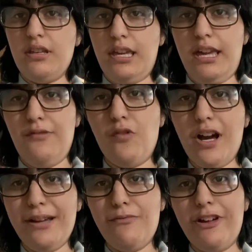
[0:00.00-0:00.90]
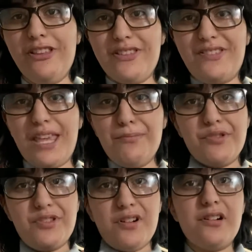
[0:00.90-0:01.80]
and why I'm wearing the same
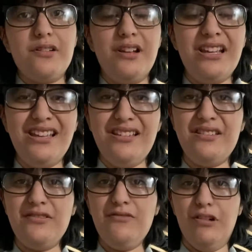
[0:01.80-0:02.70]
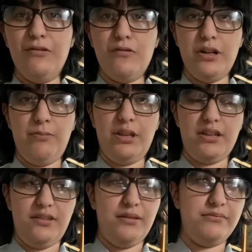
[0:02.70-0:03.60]
shirt. Well, one,
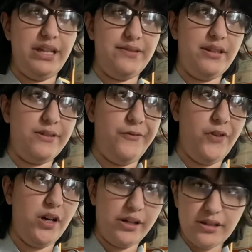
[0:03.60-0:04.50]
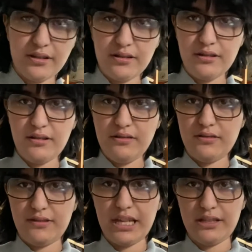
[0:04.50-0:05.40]
because I'm lazy as fuck.
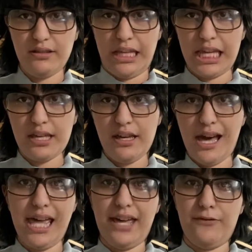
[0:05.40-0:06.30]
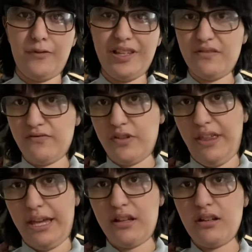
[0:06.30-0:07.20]
Secondly, I have a reason for
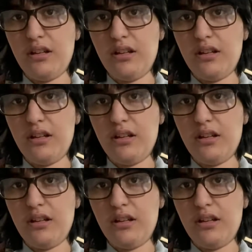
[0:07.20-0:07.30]
that.